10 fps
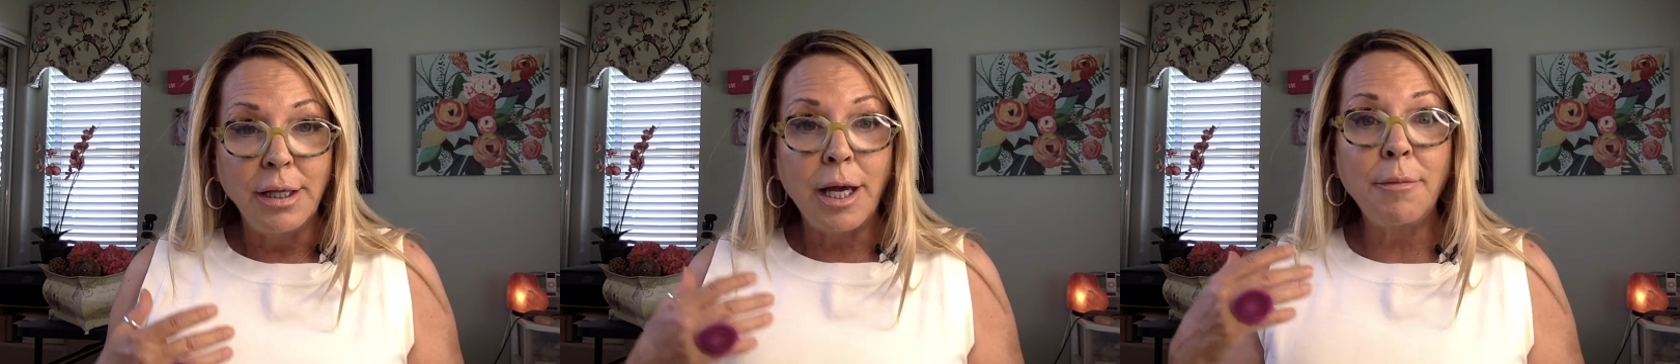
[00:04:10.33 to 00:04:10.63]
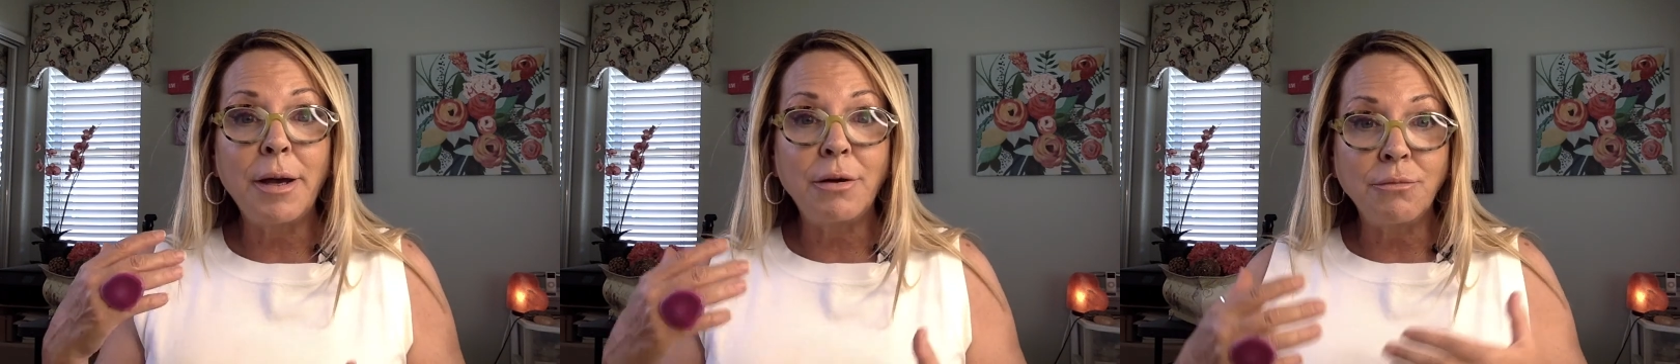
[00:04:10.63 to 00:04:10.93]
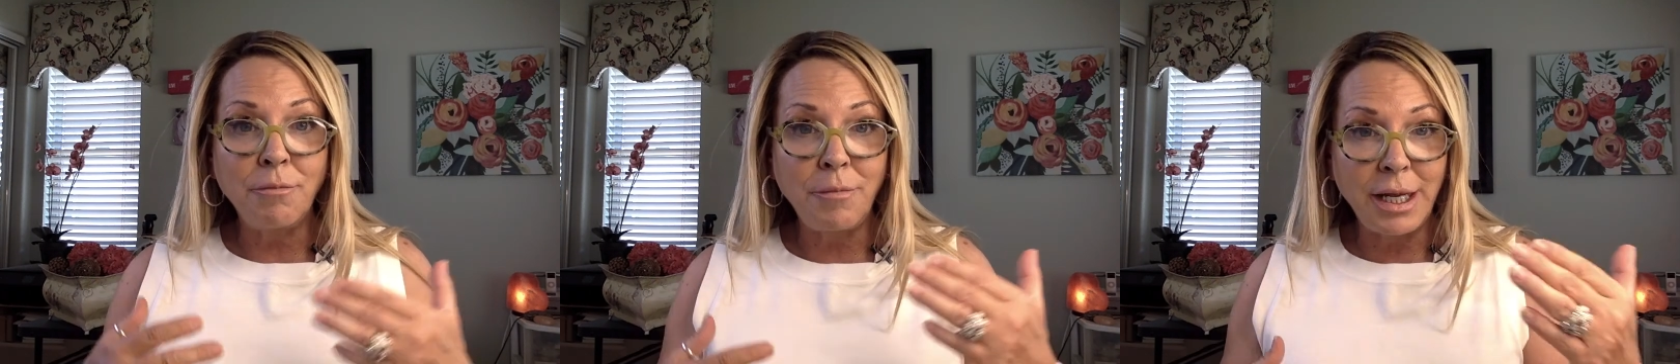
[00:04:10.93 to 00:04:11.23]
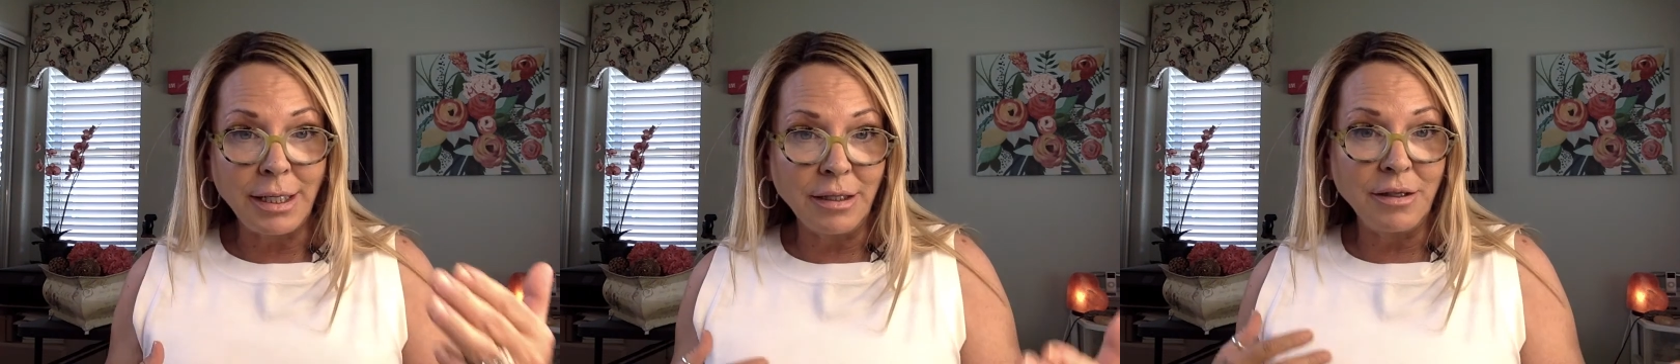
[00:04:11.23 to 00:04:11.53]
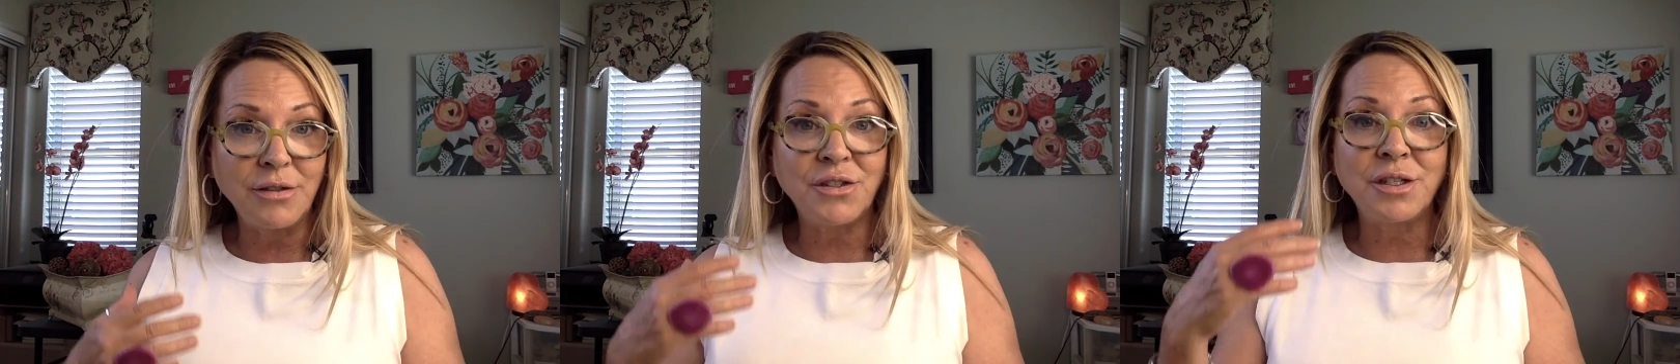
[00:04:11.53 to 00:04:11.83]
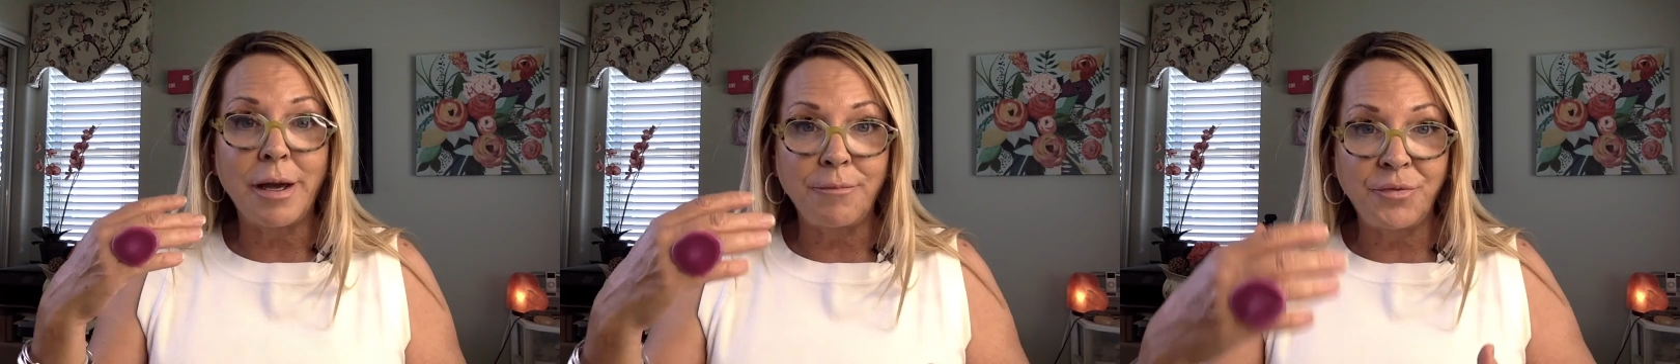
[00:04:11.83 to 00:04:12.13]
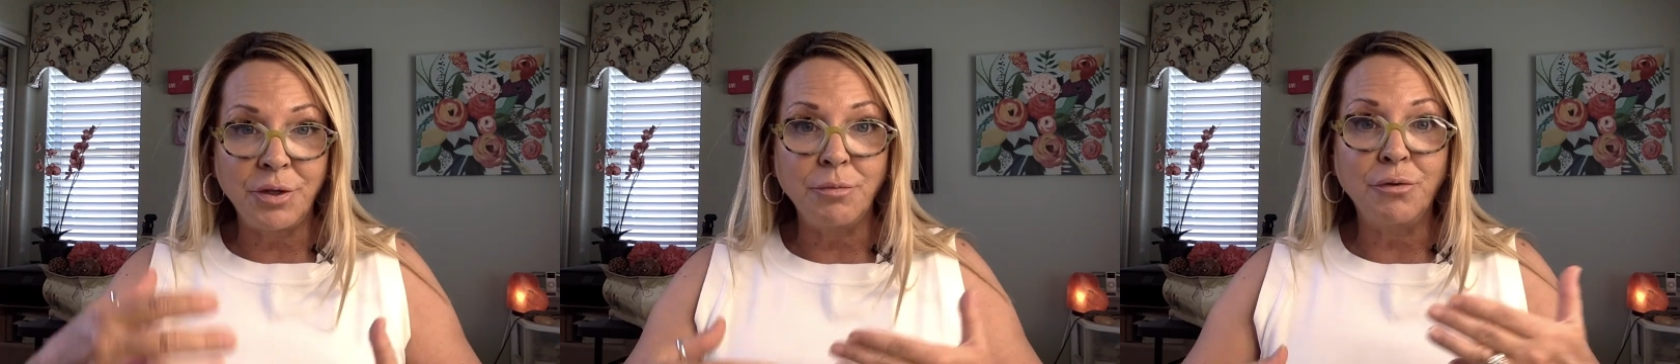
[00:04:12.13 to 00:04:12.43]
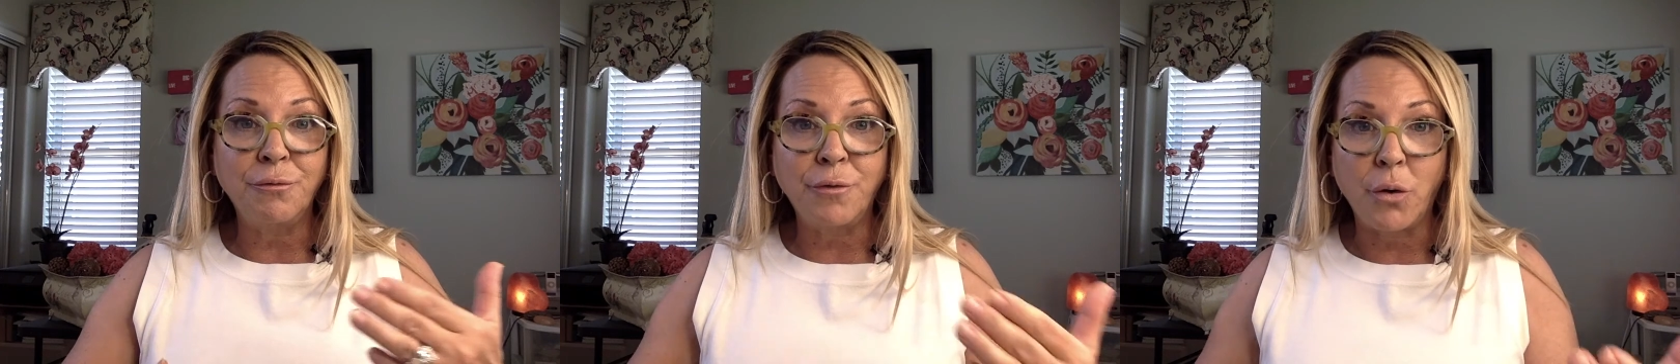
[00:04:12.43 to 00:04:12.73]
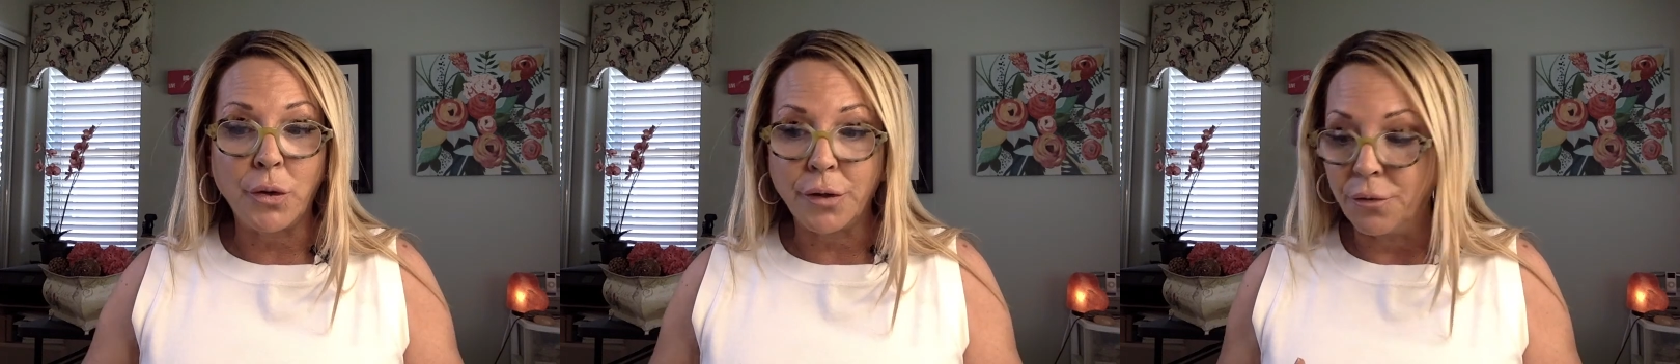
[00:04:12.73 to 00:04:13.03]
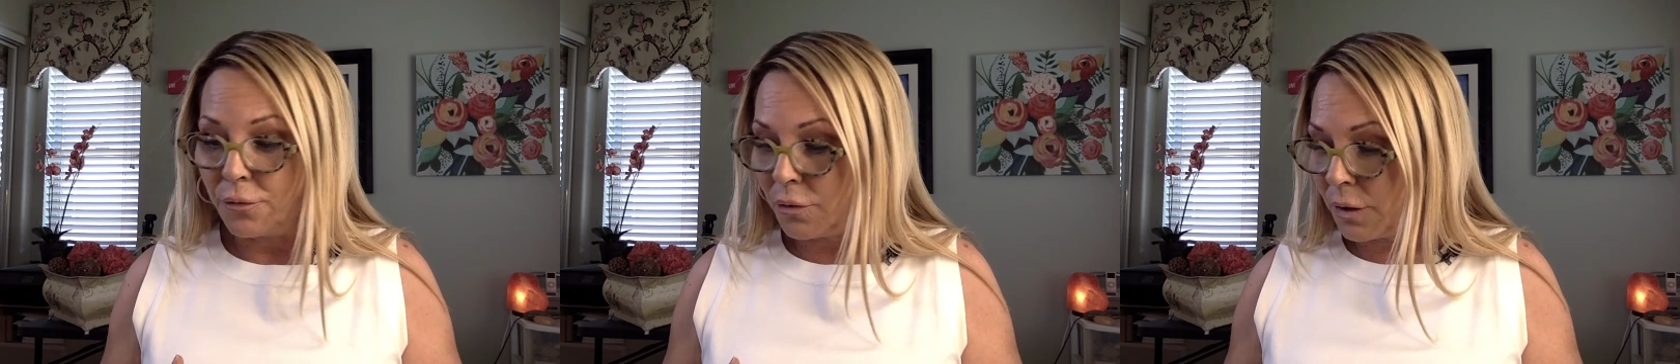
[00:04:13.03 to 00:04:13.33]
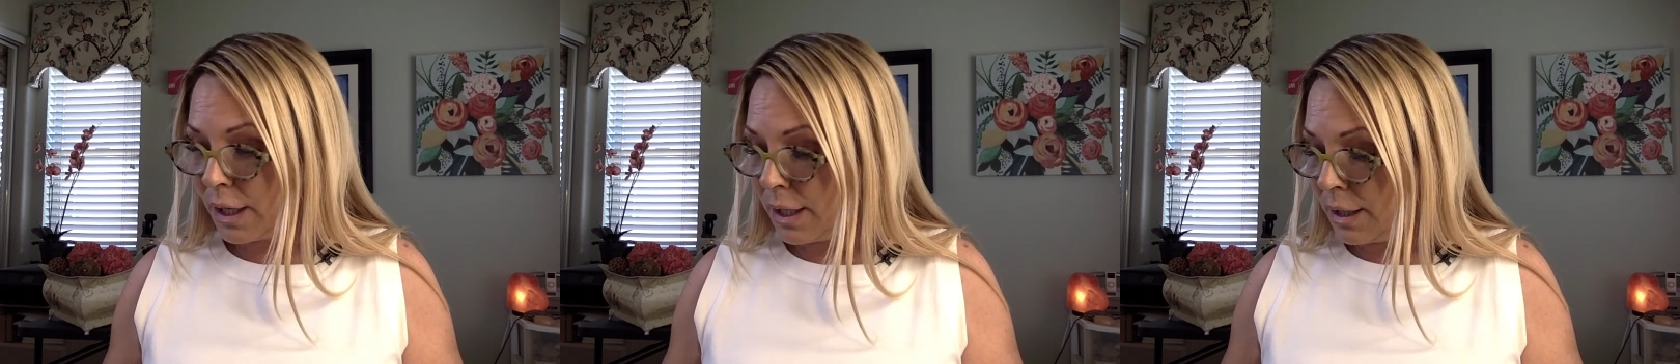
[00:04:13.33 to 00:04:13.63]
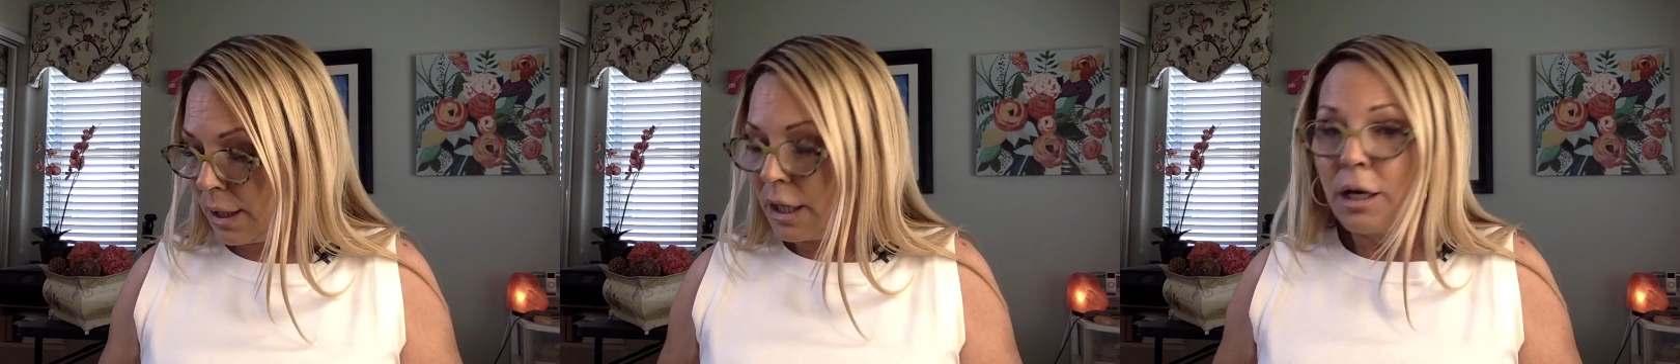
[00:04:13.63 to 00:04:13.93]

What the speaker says: about making this step to move forward, okay?